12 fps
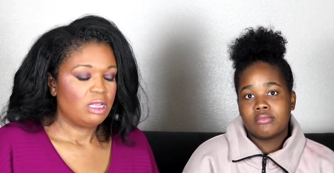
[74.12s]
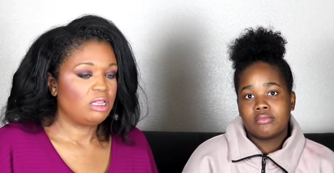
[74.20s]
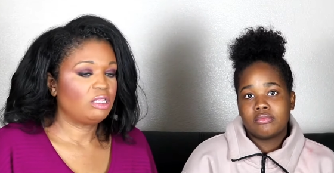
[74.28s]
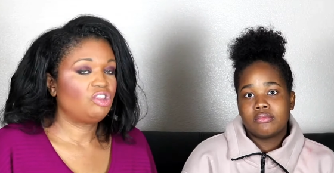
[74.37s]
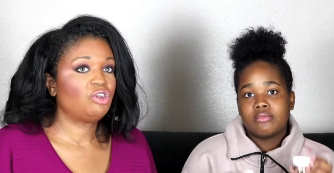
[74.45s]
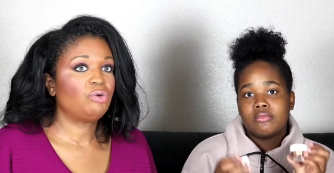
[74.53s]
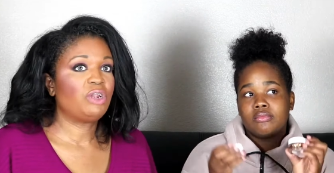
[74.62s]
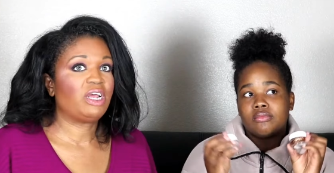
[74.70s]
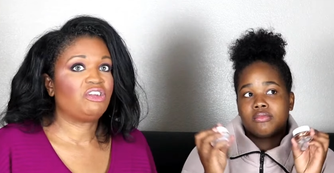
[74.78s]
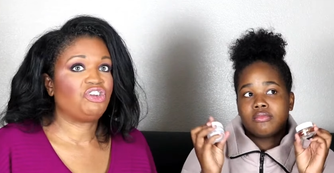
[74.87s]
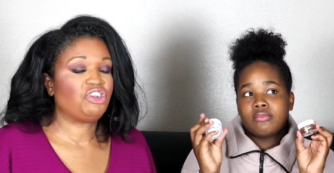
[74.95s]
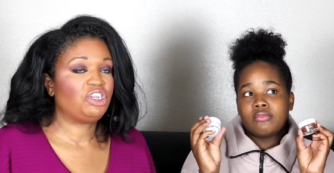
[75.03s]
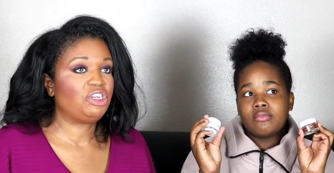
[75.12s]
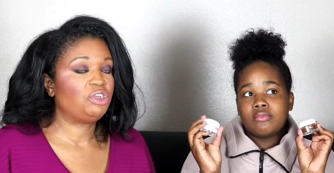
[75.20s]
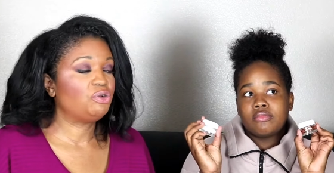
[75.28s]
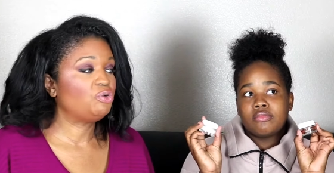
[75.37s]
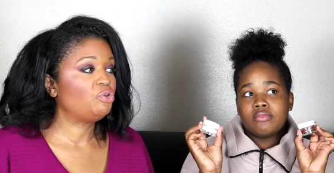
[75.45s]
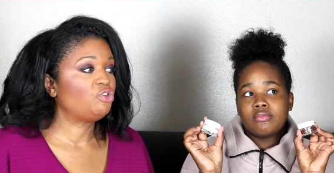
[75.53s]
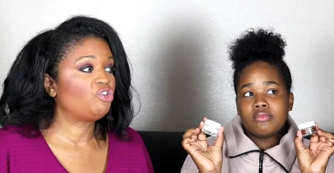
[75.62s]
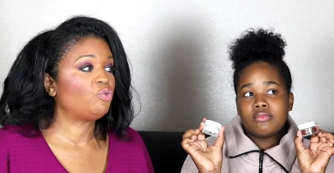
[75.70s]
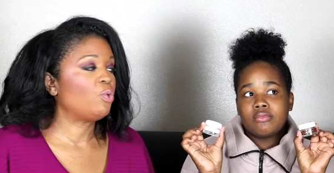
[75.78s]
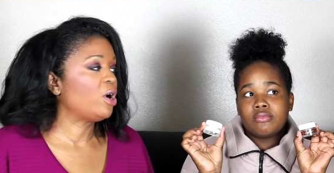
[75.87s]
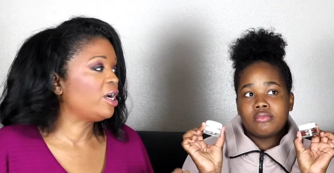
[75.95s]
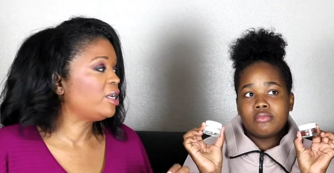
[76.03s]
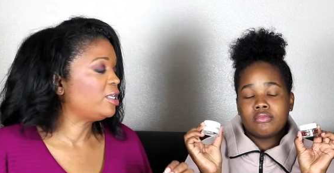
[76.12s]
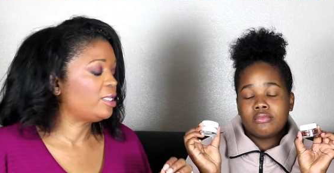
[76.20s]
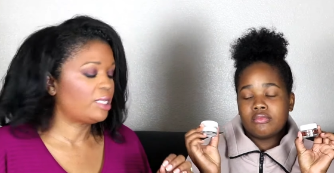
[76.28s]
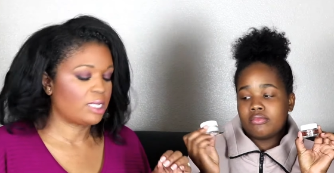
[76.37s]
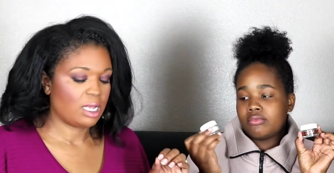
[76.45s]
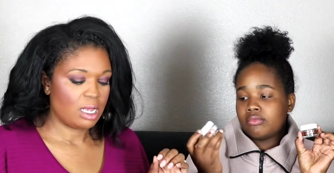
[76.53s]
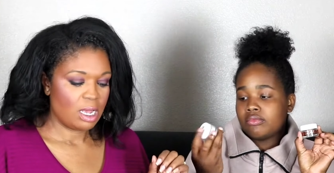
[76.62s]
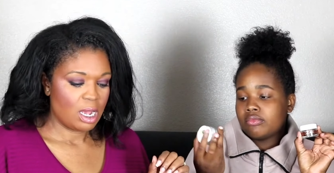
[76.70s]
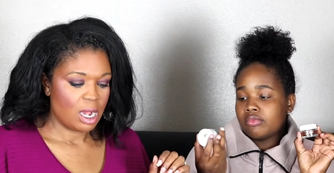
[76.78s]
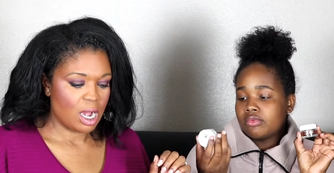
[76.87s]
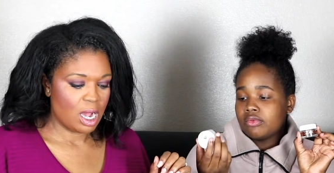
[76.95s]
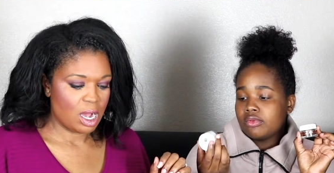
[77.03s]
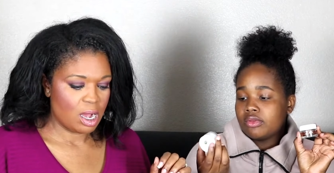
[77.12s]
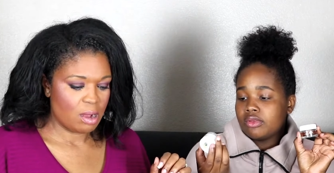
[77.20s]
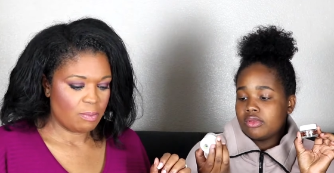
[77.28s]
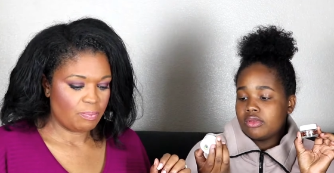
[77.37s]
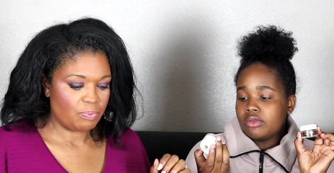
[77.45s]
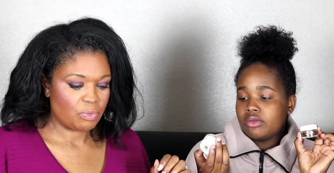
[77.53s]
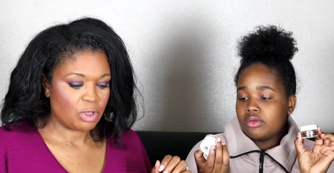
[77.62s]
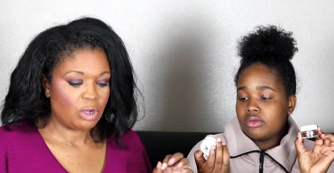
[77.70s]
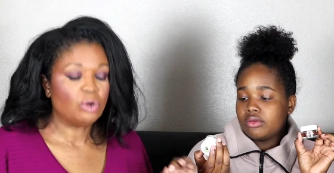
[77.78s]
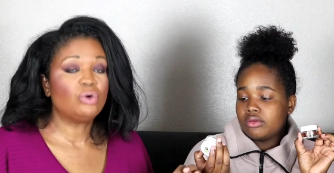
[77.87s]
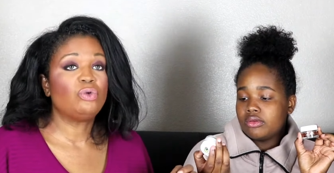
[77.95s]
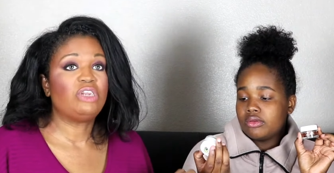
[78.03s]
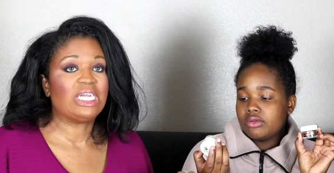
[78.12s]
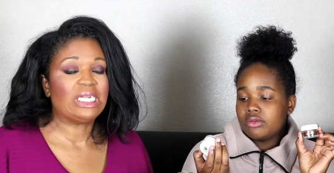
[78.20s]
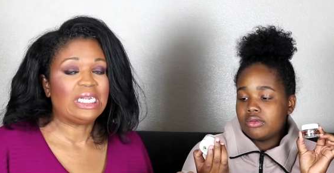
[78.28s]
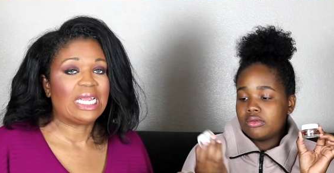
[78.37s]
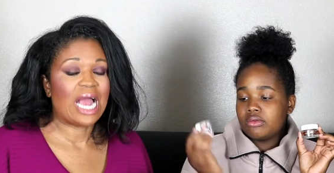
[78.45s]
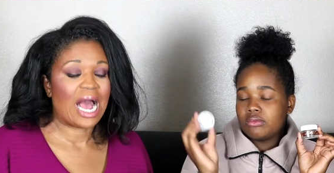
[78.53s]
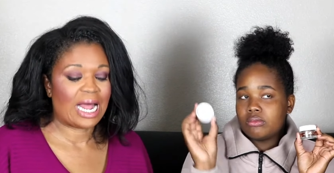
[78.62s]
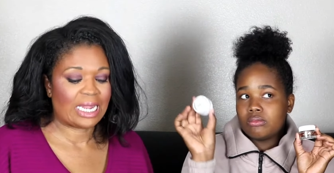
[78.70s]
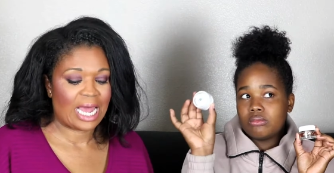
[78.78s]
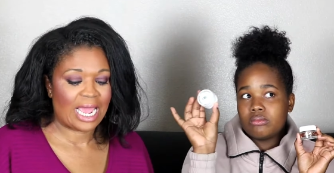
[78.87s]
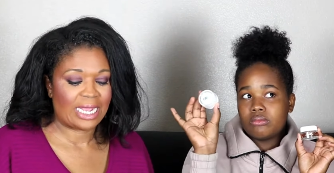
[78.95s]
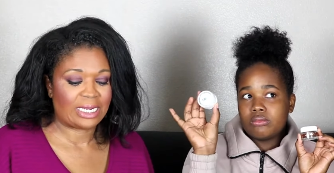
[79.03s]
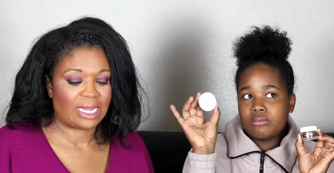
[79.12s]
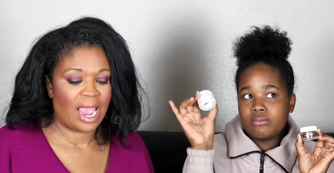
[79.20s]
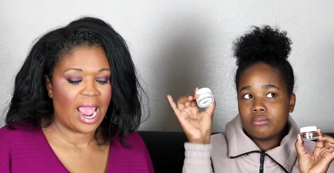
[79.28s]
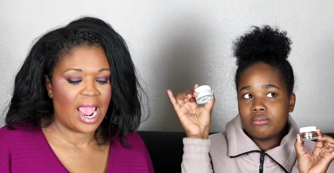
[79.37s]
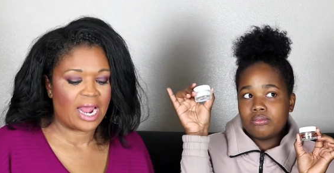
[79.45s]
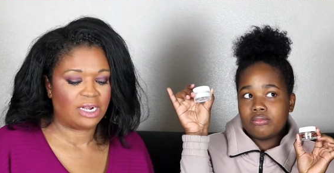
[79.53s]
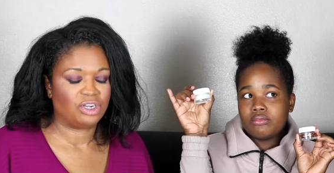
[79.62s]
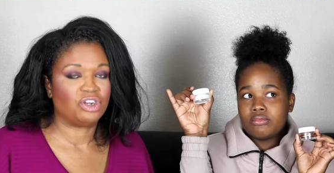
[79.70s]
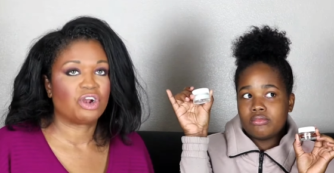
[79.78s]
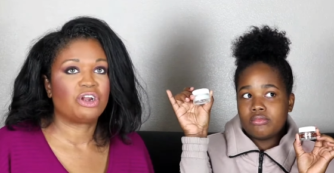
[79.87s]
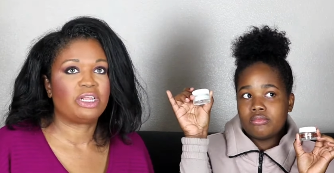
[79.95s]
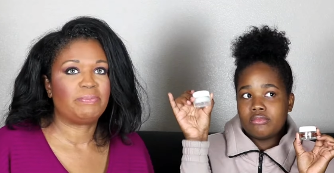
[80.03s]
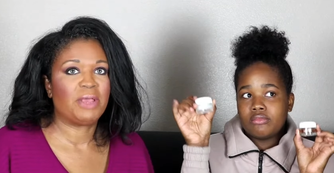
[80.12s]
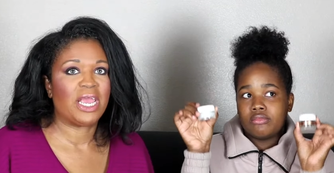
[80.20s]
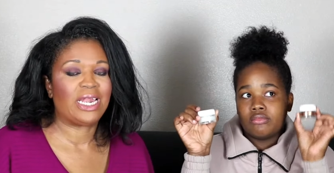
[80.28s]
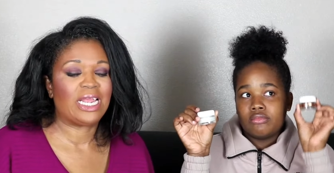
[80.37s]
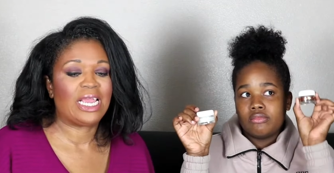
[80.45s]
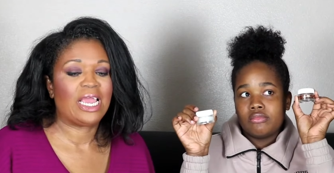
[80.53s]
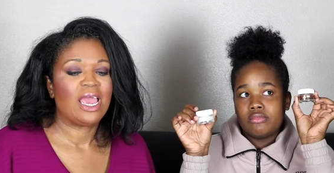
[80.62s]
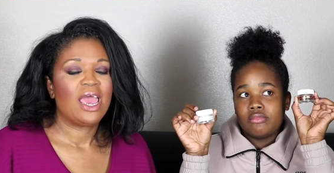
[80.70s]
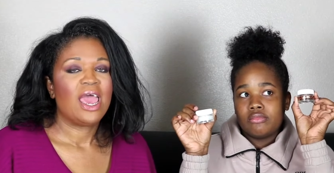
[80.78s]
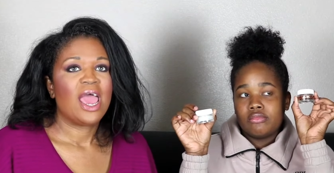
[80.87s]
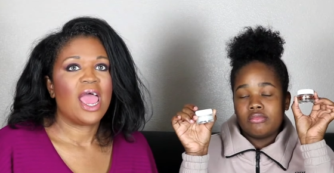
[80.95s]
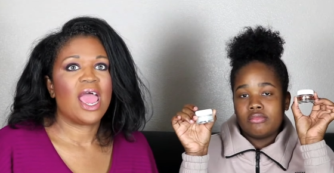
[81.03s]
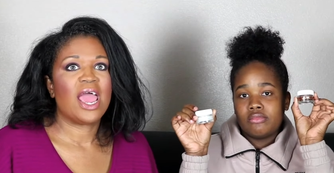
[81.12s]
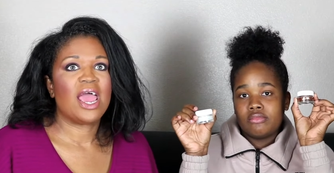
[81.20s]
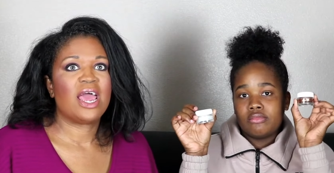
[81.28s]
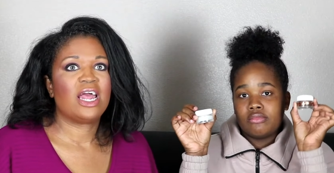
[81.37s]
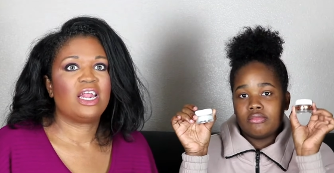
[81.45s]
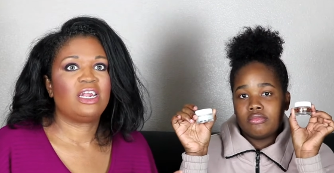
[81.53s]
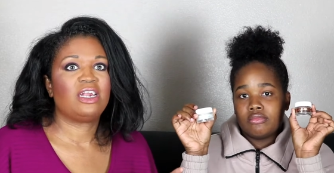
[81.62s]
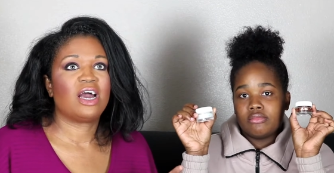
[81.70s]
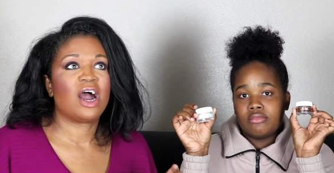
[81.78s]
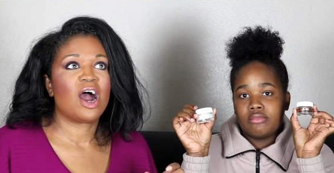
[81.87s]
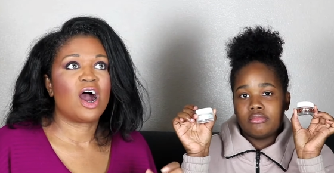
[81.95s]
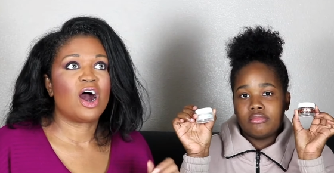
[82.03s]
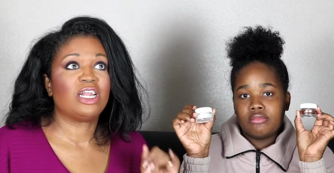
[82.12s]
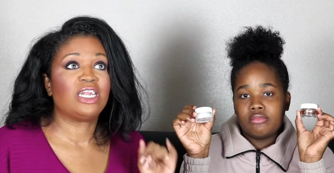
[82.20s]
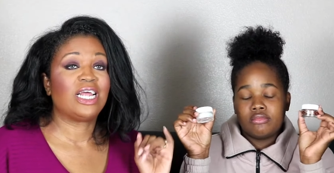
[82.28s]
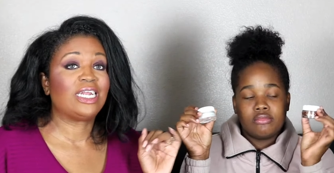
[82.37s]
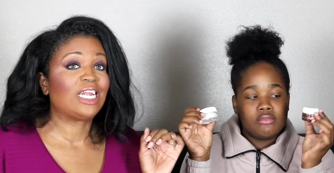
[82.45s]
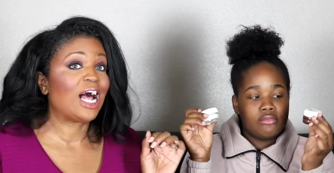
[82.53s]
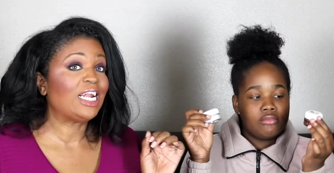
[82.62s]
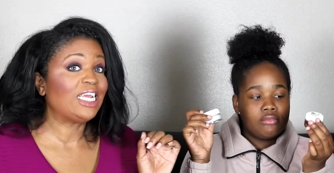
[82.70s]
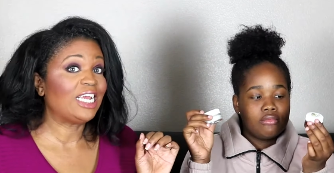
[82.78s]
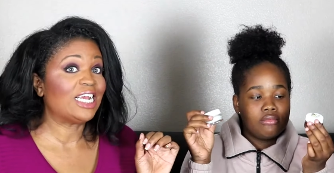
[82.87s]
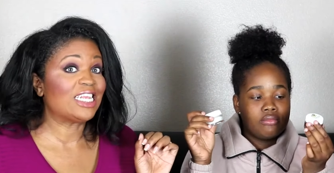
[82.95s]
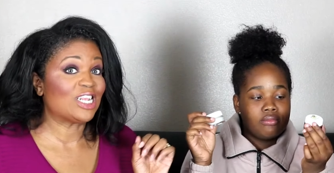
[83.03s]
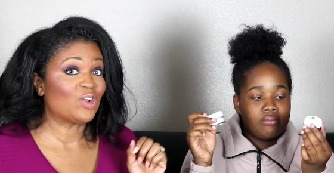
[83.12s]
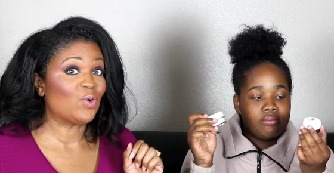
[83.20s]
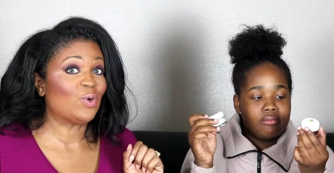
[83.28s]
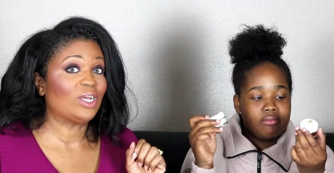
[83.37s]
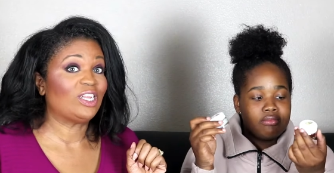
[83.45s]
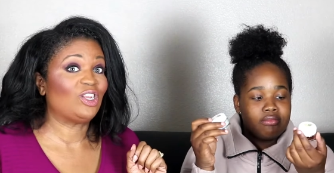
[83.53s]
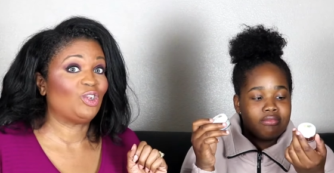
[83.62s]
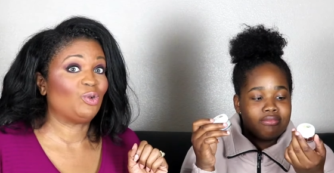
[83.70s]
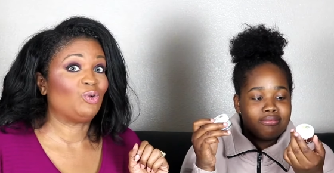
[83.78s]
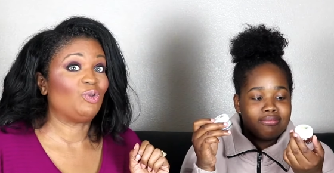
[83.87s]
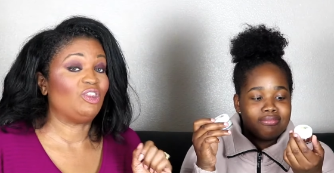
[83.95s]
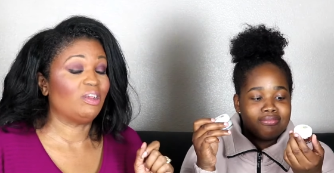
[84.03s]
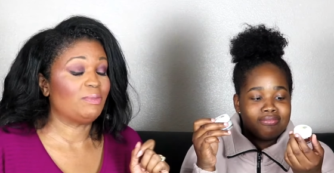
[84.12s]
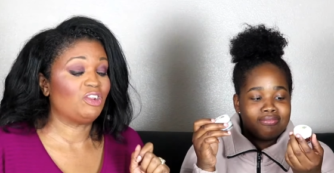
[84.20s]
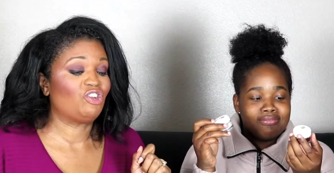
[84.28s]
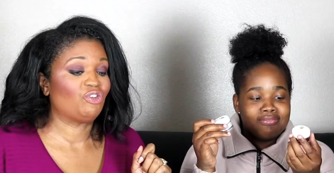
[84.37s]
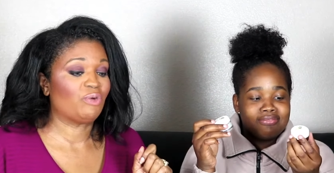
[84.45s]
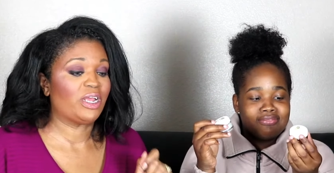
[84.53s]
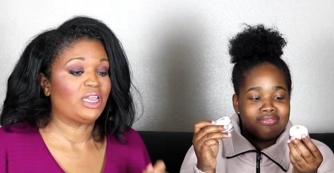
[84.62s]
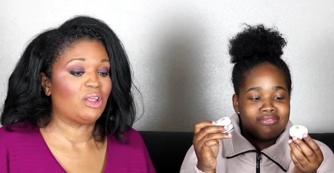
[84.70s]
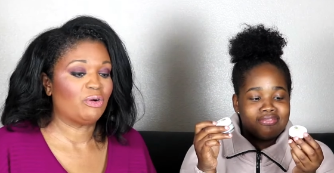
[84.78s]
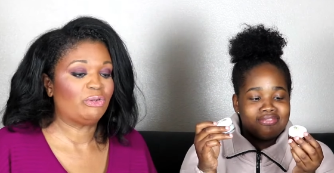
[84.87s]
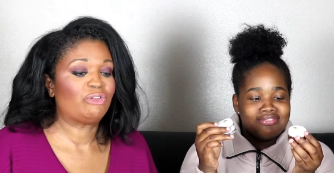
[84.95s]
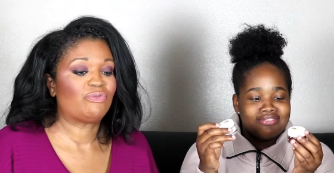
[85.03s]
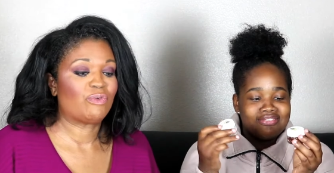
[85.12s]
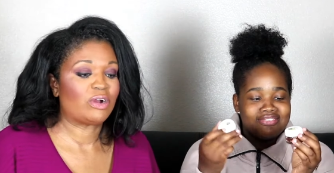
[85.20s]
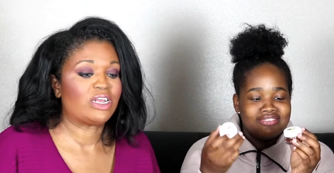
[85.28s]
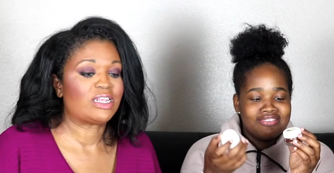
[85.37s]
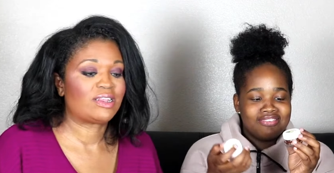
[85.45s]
Speaker 1: The two that she used was um, Houdini Highlight and Dirty Penny and uh, Lelani is going to demonstrate those for us